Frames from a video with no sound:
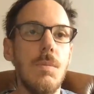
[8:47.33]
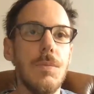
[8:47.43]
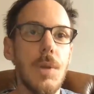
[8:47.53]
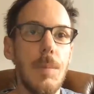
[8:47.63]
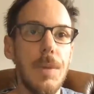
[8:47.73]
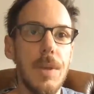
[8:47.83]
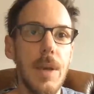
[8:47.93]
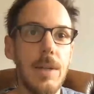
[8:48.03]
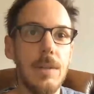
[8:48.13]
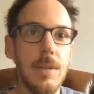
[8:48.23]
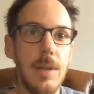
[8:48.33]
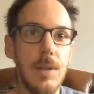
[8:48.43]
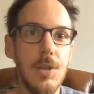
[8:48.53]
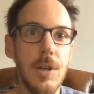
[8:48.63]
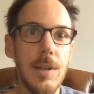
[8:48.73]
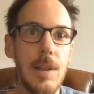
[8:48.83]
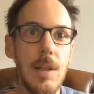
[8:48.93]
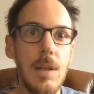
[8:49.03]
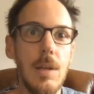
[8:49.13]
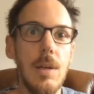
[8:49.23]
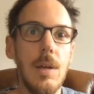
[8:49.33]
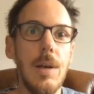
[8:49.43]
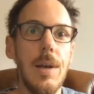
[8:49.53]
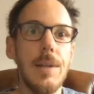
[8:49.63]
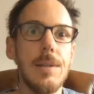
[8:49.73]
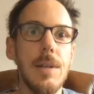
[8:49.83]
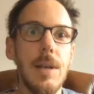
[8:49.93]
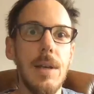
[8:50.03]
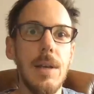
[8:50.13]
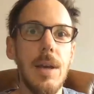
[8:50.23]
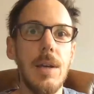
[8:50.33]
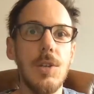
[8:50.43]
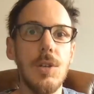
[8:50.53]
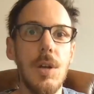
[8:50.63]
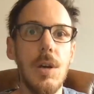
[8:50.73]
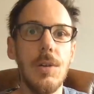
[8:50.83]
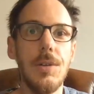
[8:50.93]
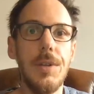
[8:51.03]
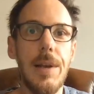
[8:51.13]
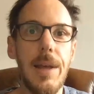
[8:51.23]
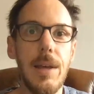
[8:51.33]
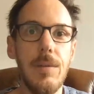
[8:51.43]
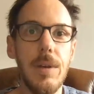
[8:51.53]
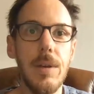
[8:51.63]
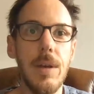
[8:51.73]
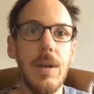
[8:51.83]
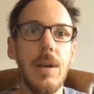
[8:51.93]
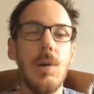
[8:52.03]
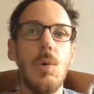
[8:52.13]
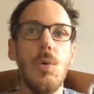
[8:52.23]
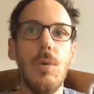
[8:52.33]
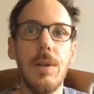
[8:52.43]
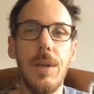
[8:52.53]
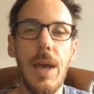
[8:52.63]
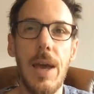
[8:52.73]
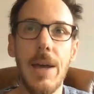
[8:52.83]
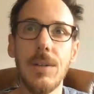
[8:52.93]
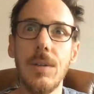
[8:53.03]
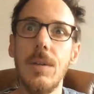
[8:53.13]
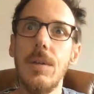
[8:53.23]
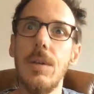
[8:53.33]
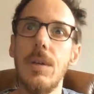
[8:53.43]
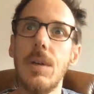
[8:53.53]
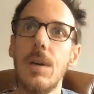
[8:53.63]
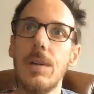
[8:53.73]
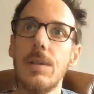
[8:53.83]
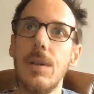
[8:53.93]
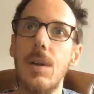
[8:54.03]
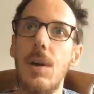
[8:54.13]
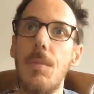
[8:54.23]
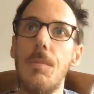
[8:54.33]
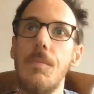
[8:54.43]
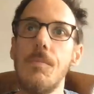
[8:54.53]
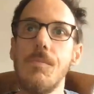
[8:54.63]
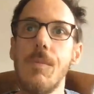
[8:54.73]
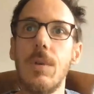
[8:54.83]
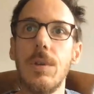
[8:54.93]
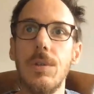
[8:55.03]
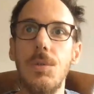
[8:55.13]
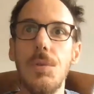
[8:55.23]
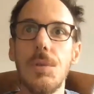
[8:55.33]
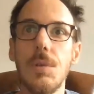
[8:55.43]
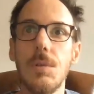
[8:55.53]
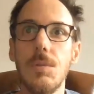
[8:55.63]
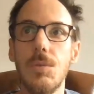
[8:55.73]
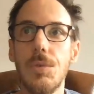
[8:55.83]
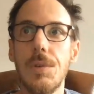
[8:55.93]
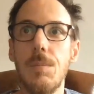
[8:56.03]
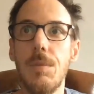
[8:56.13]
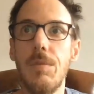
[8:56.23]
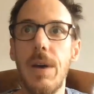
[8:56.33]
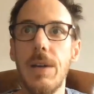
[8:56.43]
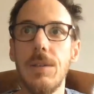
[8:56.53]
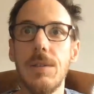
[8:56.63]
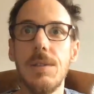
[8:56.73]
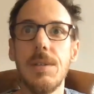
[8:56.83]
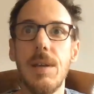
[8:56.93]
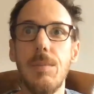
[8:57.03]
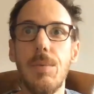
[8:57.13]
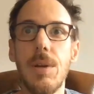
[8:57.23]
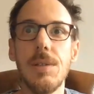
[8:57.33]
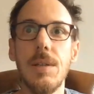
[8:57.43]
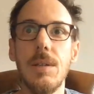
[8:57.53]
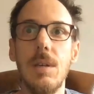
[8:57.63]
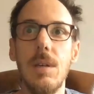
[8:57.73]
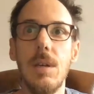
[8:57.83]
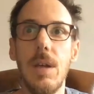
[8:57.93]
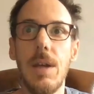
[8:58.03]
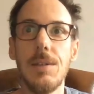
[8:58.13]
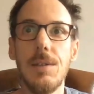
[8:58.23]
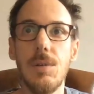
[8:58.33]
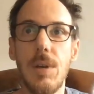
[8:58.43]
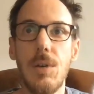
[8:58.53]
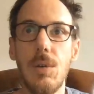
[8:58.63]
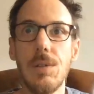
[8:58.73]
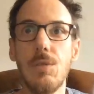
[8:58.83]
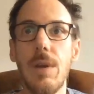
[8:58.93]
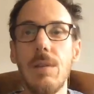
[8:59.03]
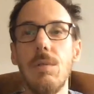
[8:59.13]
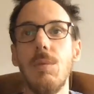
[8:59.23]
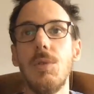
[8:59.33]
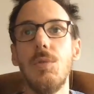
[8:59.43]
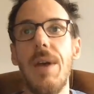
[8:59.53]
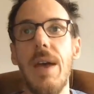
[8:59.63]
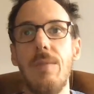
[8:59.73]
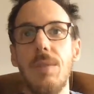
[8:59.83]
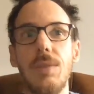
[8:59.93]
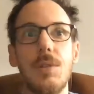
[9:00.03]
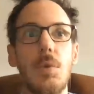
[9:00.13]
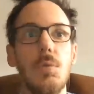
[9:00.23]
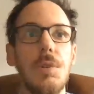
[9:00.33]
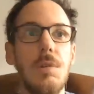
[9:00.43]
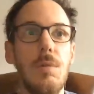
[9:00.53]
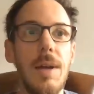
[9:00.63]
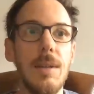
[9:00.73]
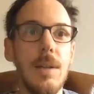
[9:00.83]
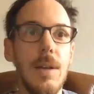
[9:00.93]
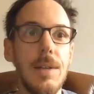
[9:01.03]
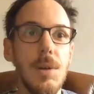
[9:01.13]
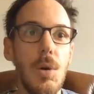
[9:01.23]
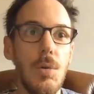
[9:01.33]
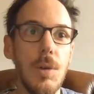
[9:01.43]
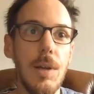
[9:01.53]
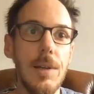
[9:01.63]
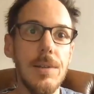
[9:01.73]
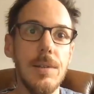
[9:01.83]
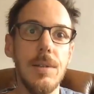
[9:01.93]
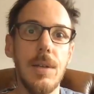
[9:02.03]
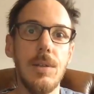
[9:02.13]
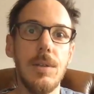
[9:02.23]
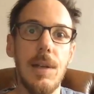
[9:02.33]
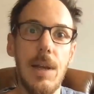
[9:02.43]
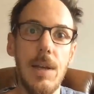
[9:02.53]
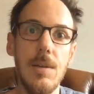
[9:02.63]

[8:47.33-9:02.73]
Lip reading: duplicate that channel. Let's engage the delay we already had. Let's use, to simplify it, the same preset. As it's on an aux track, we want to have it totally wet. Let's only listen that delay.